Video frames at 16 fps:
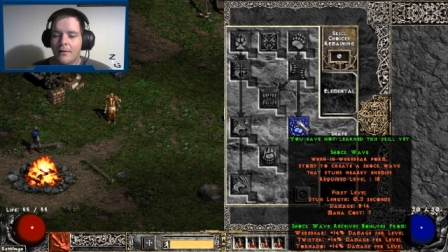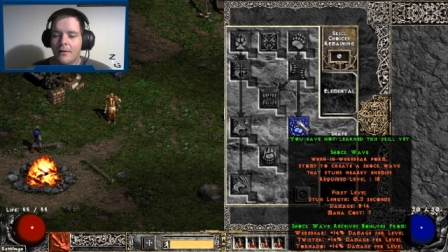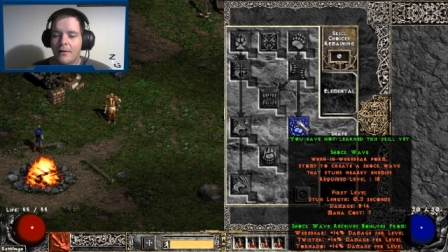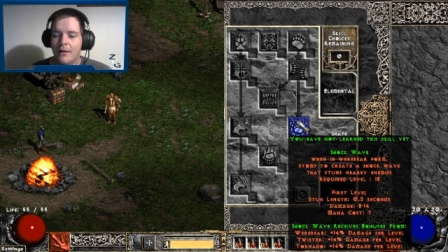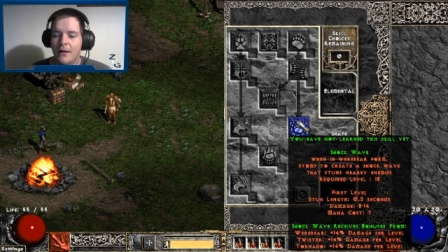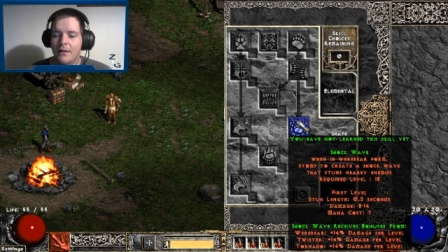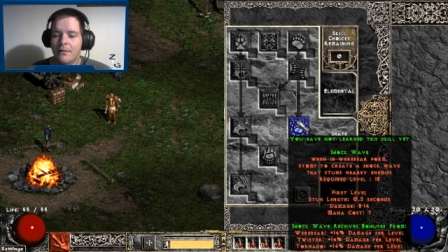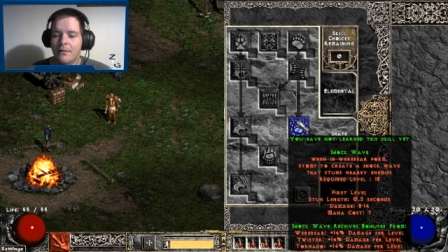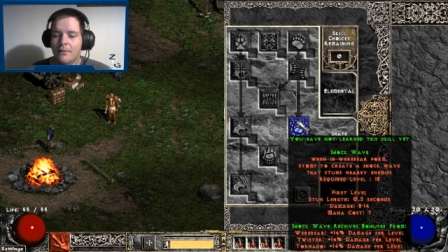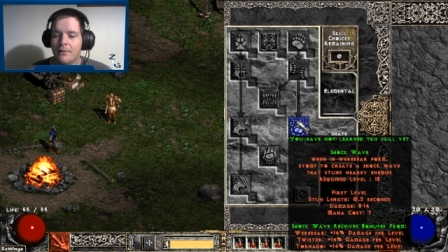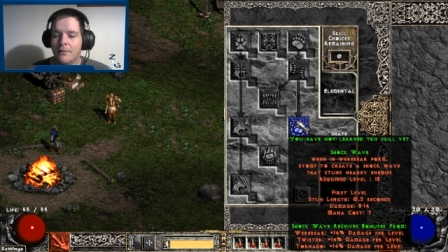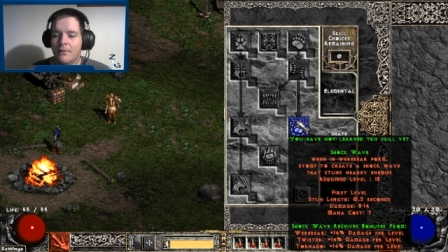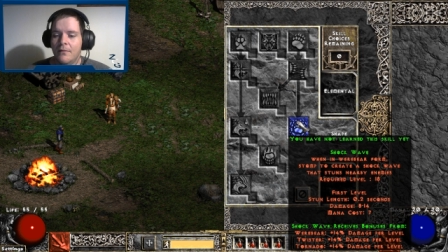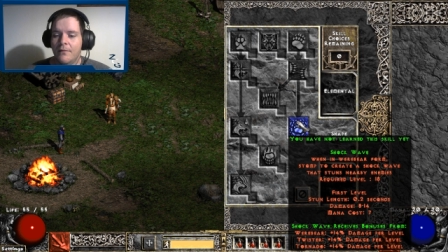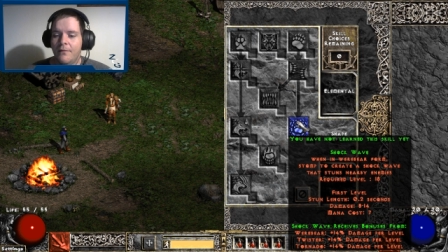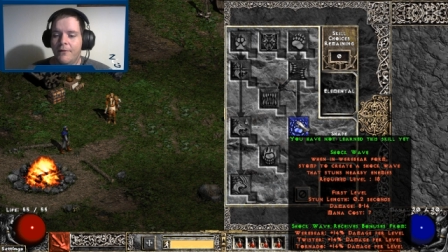The
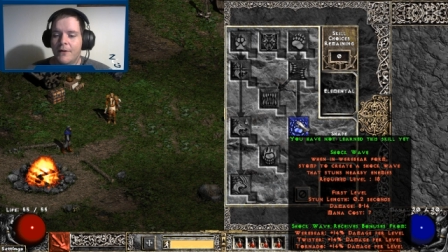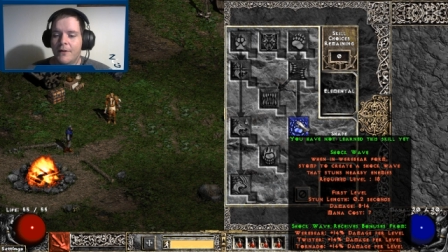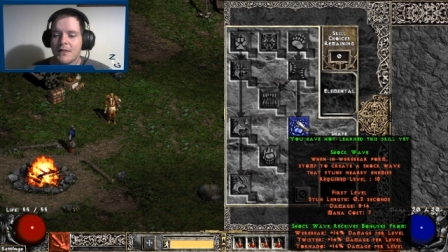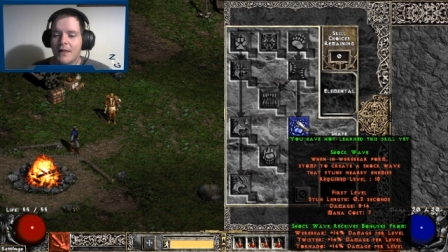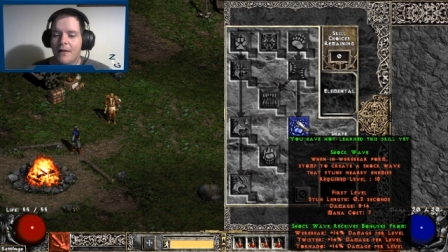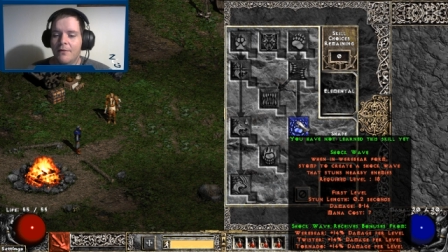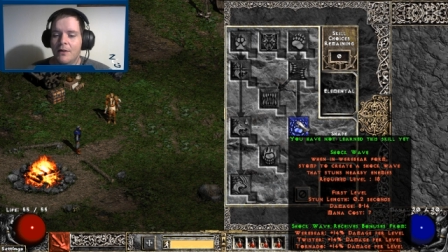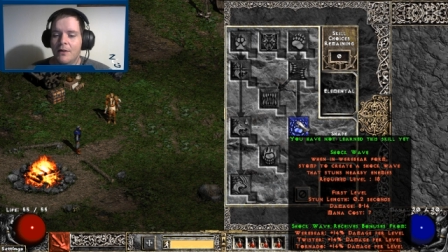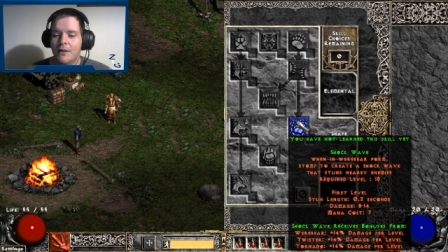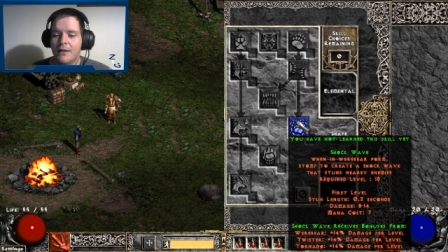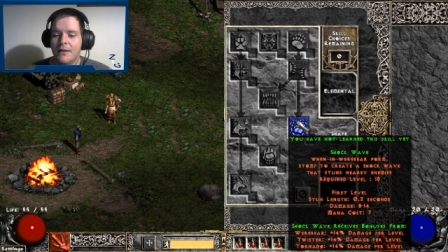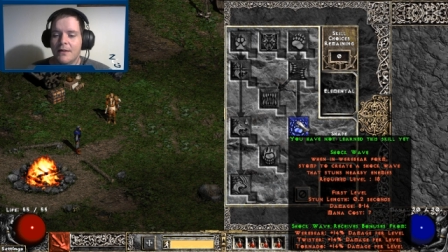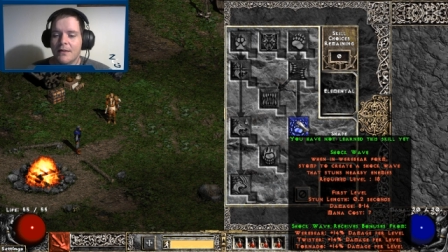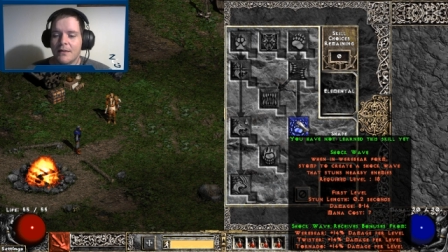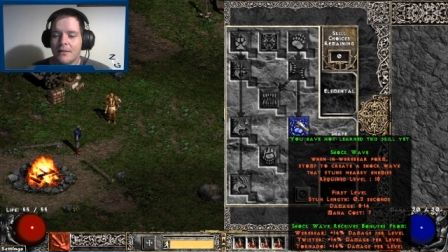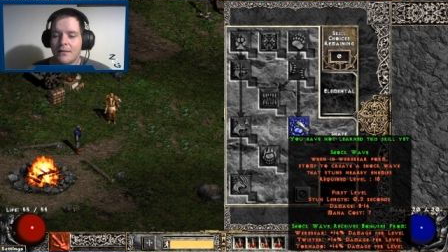first
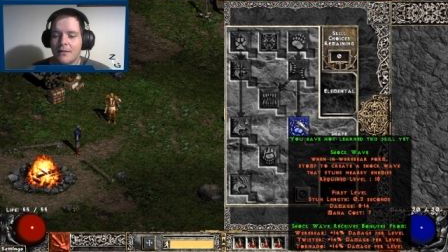level